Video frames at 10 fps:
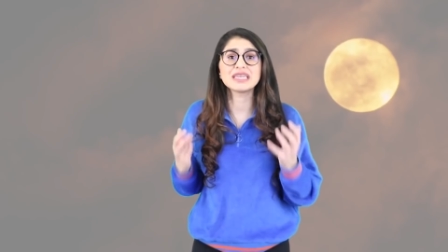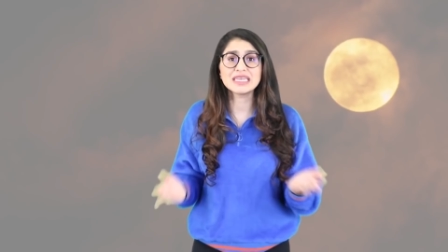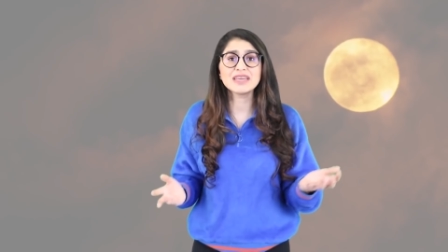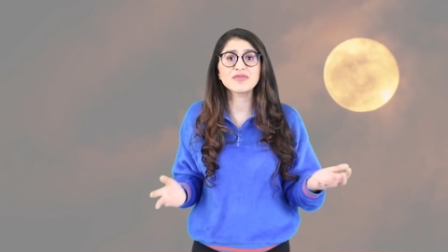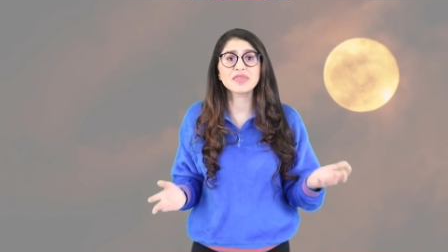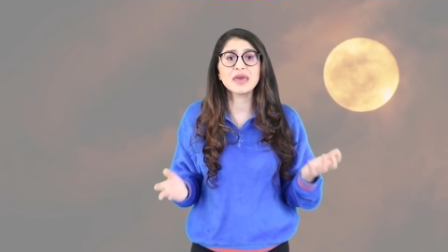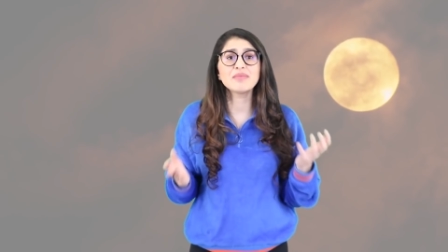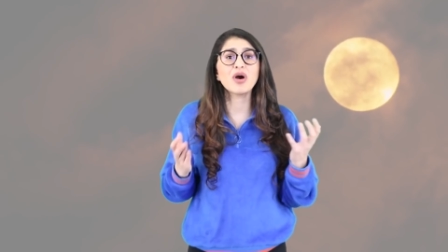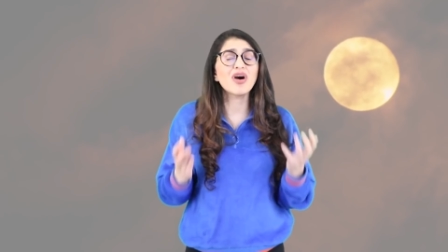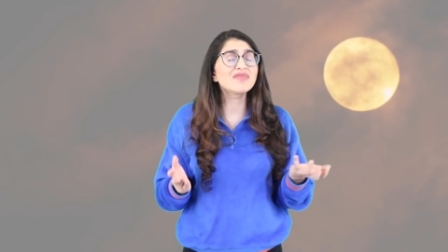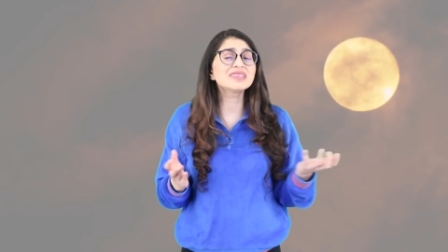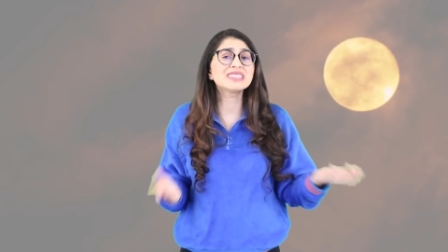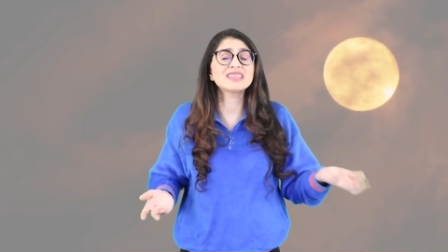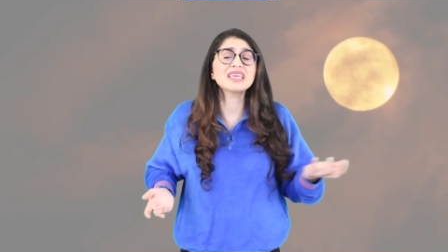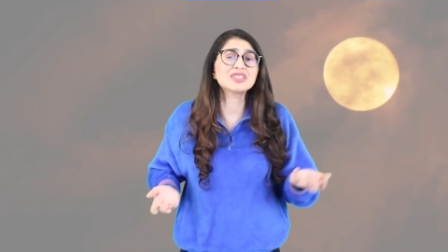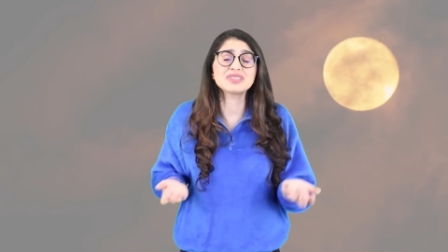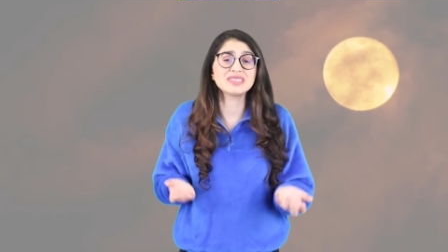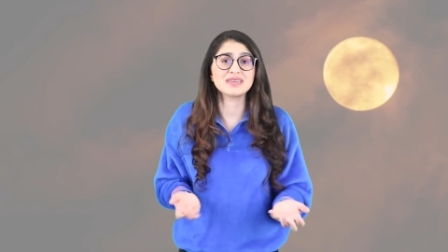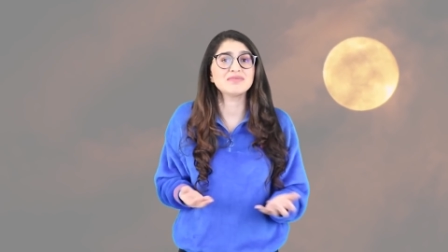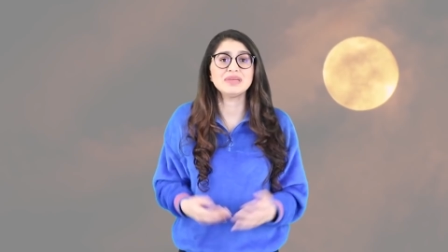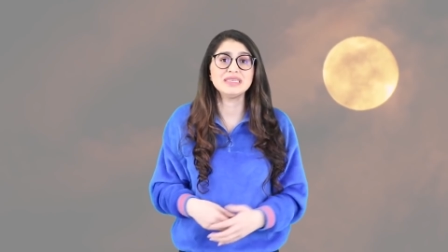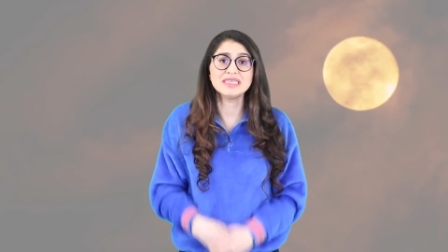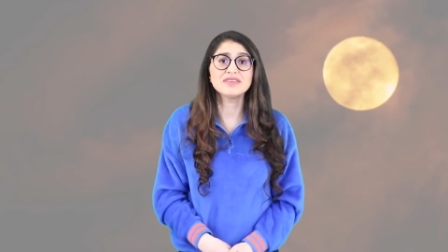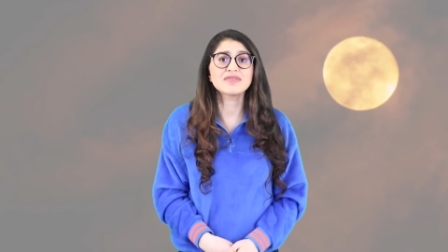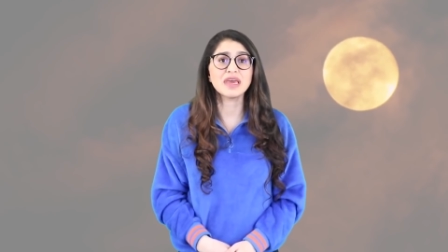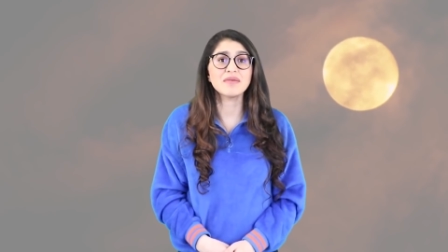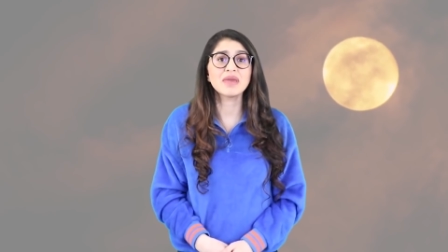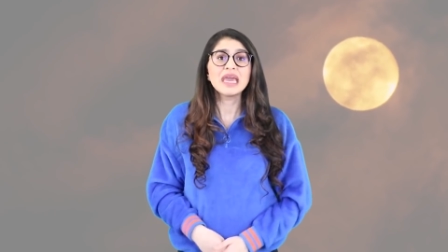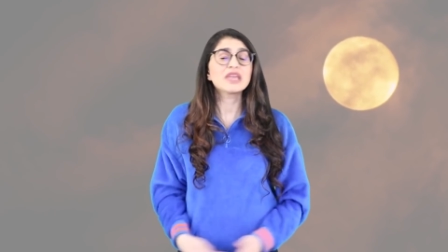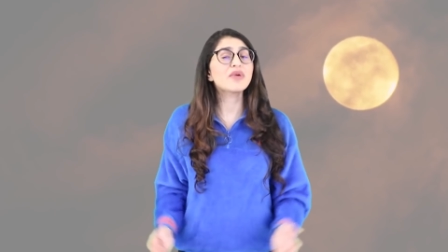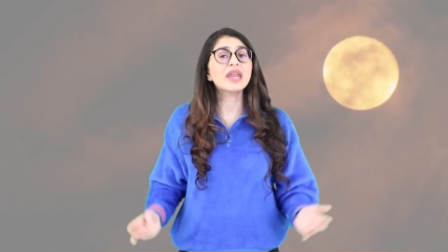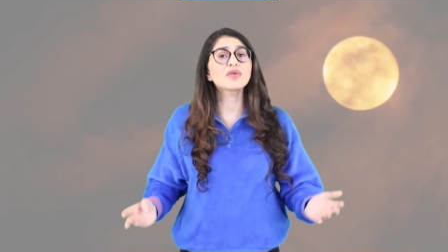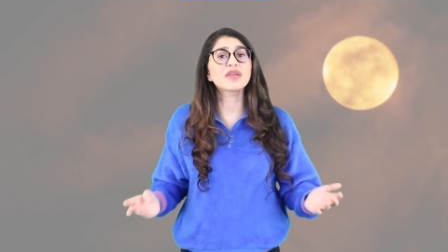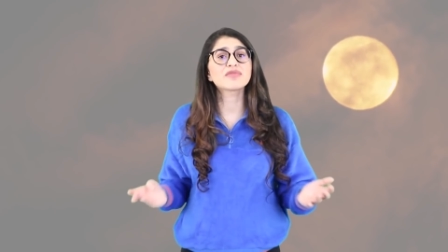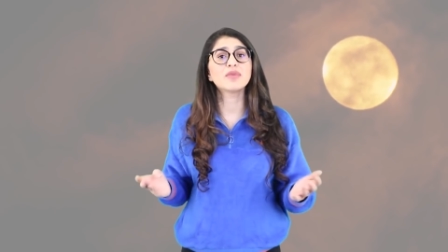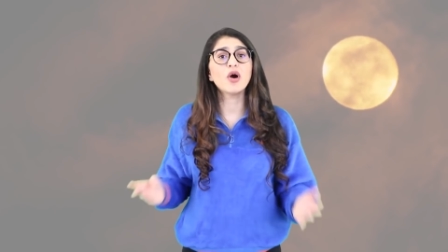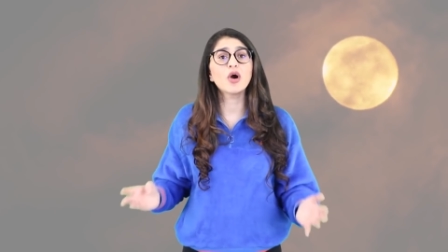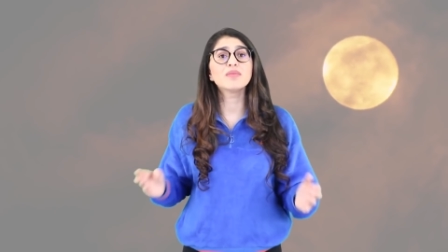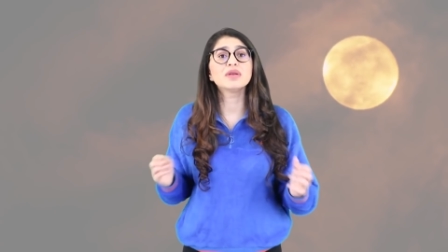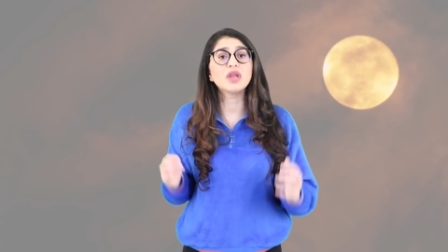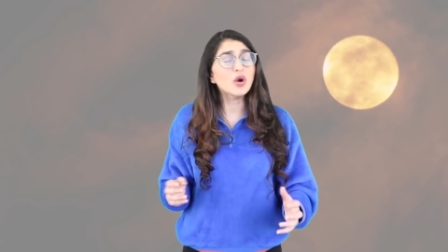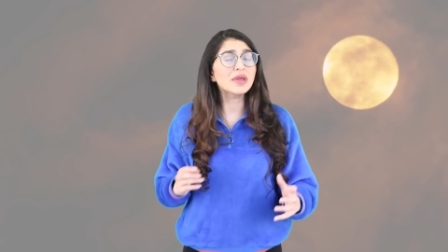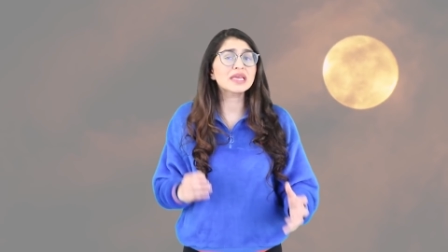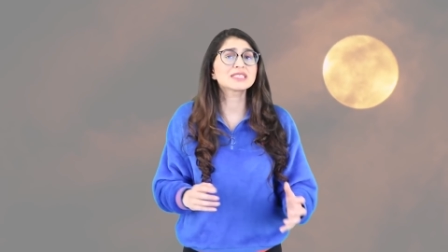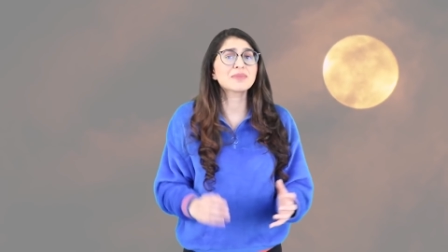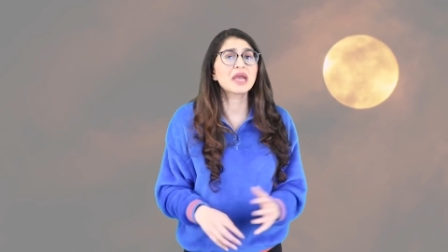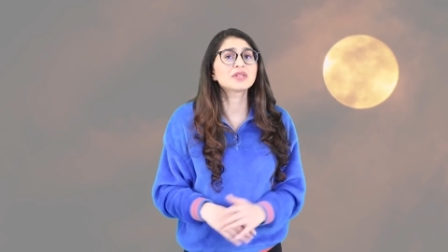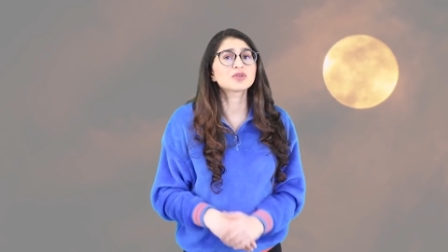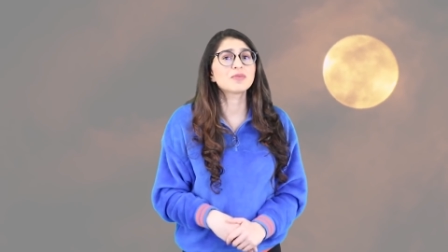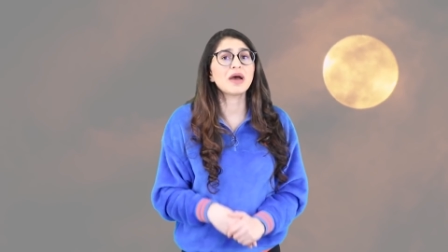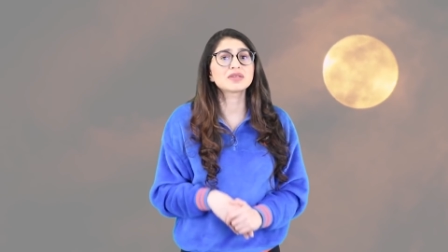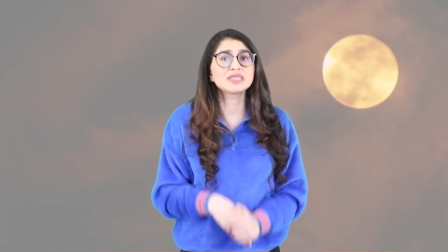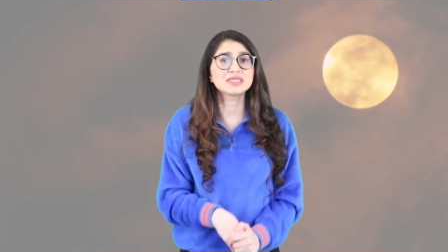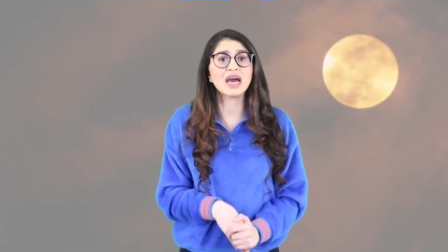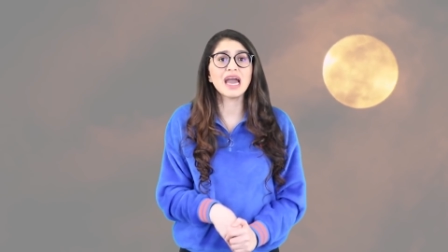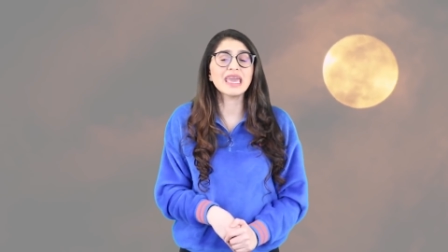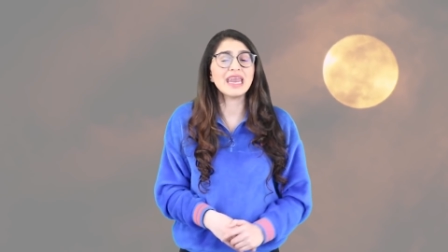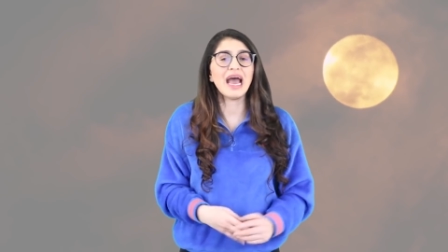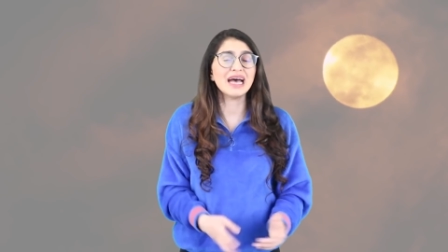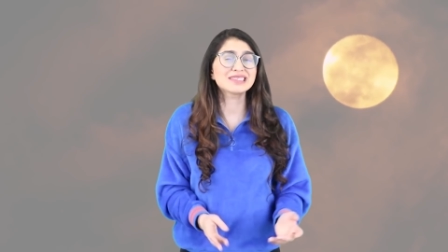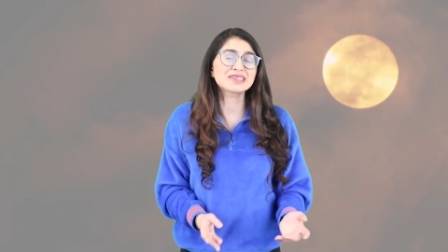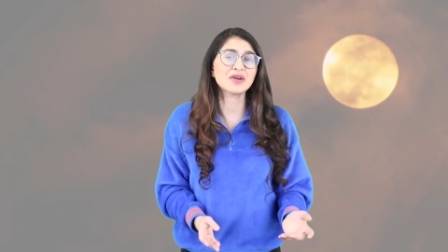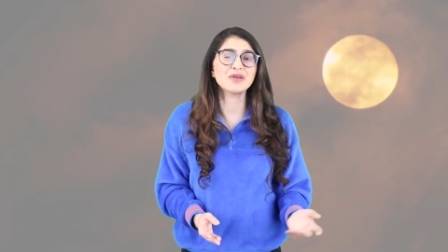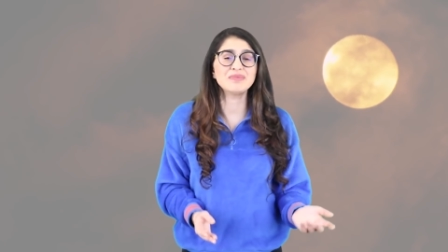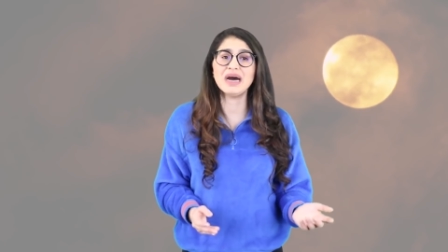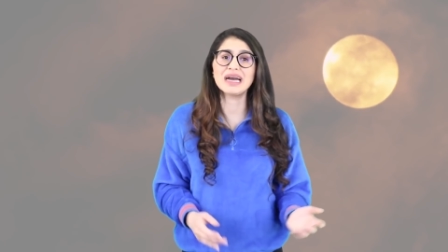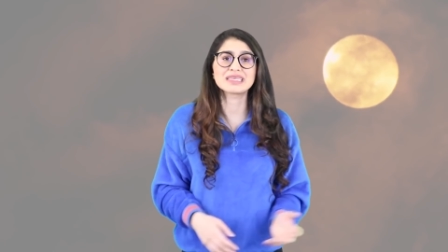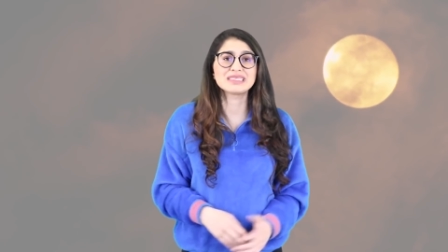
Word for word: to leave with him, but obviously they just didn't believe him. He ran away from home knowing his parents were about to die and hasn't gone back